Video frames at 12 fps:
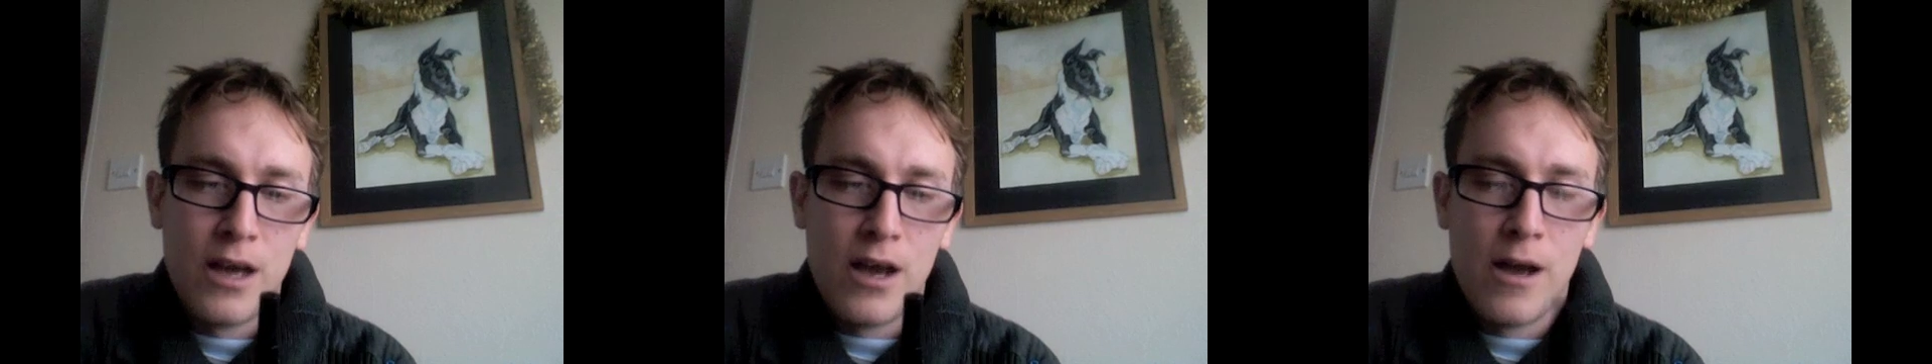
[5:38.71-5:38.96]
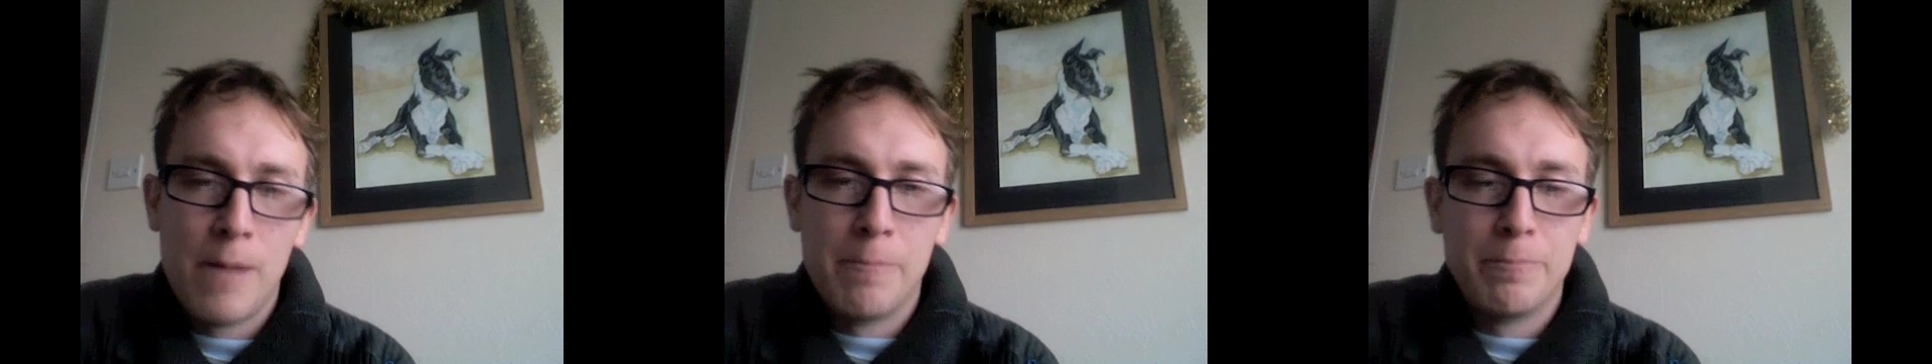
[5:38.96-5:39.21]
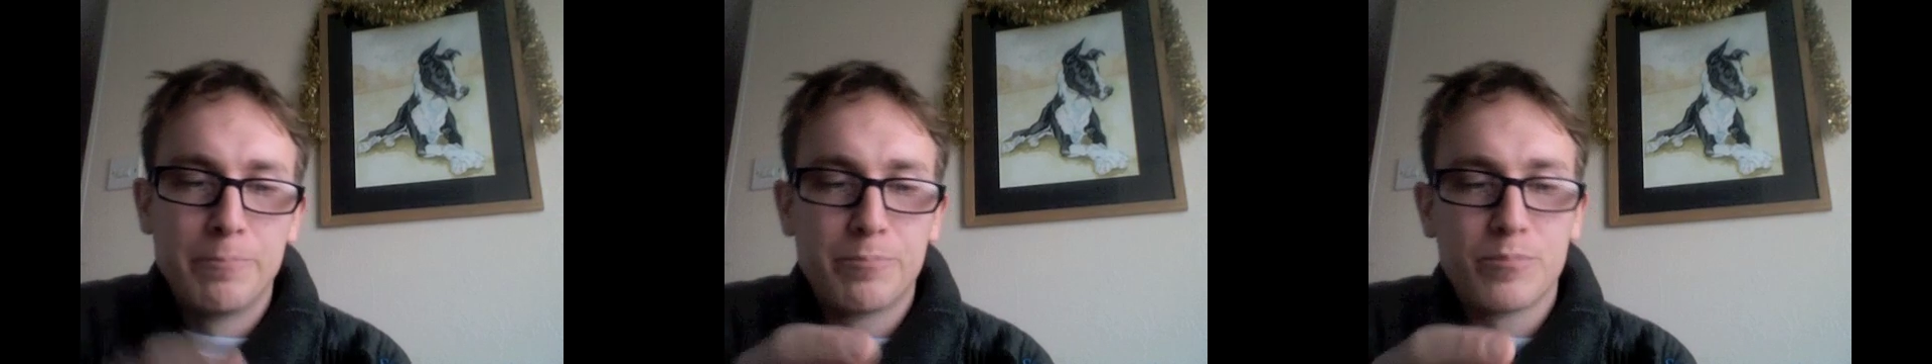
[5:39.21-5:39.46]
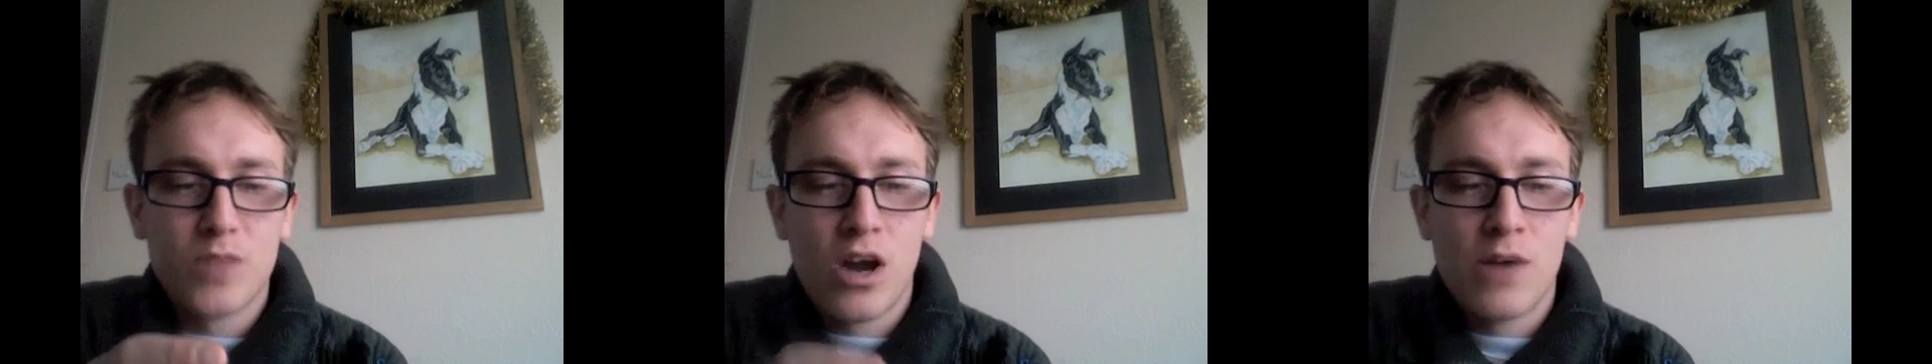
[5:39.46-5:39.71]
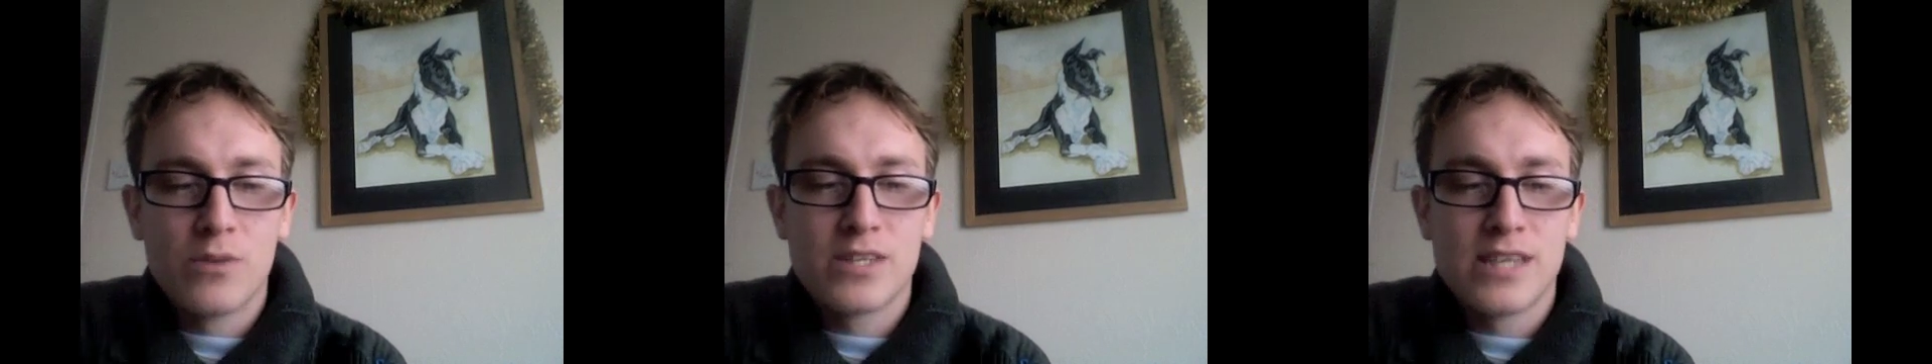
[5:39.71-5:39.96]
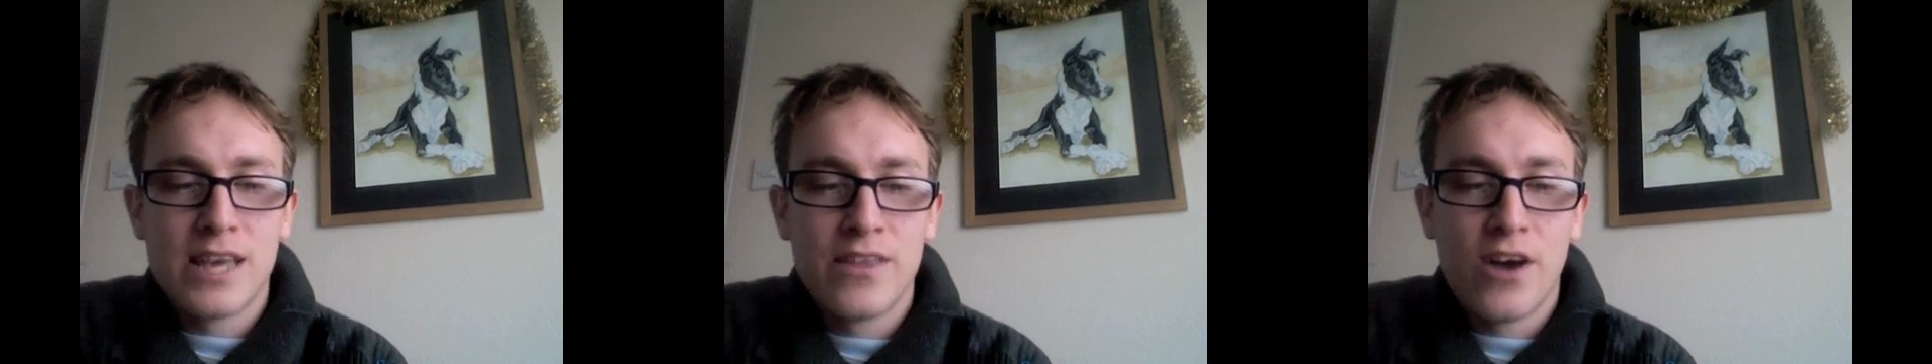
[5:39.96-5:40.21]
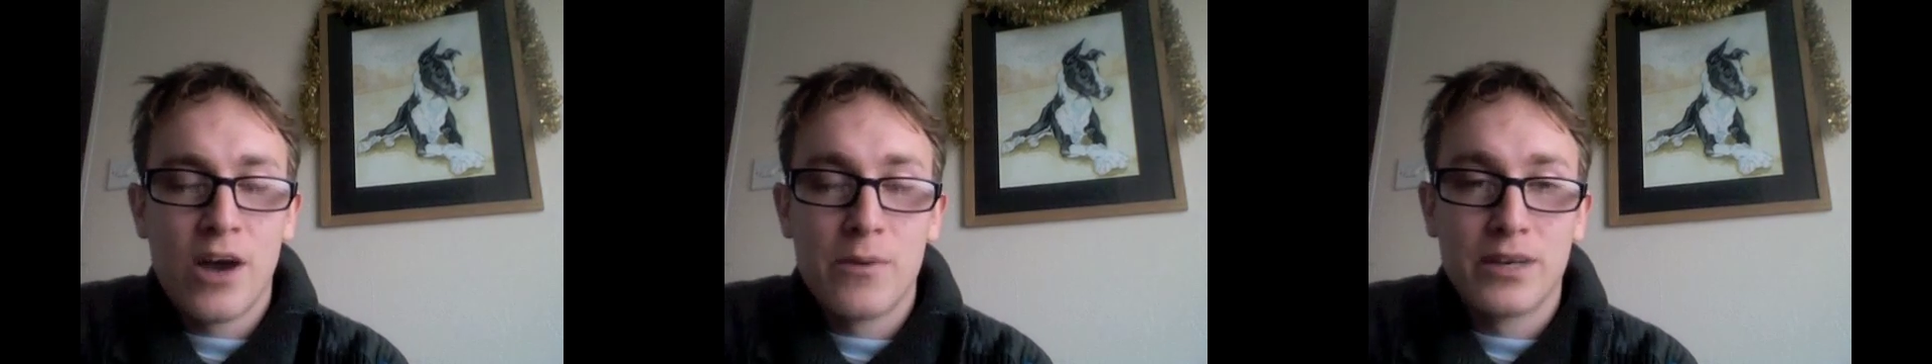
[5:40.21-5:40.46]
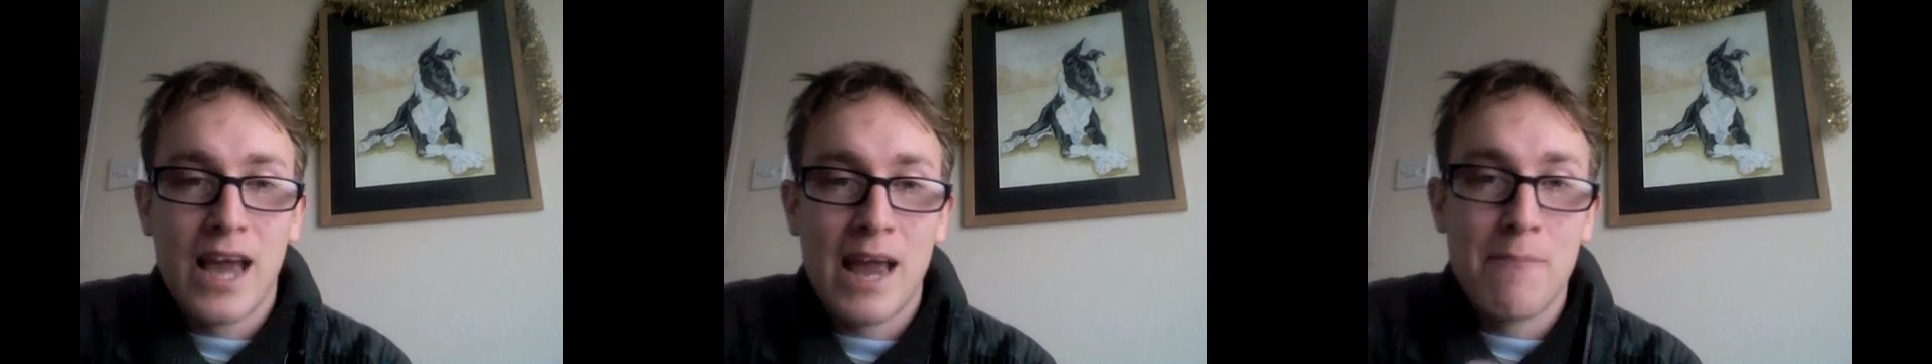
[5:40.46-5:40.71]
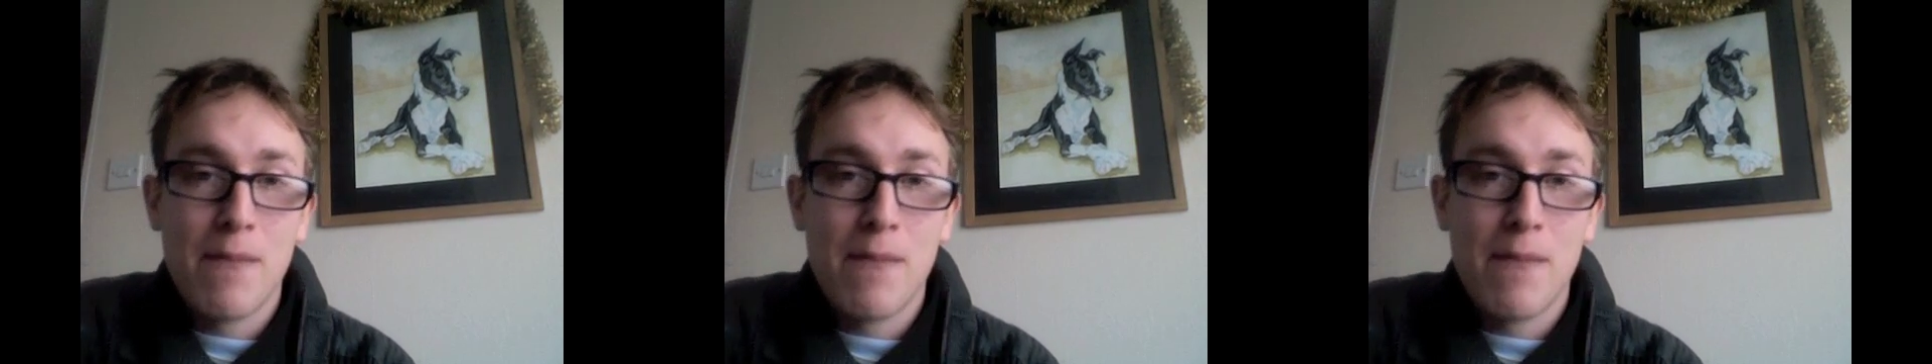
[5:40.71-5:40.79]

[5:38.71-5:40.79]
I would say that I would get a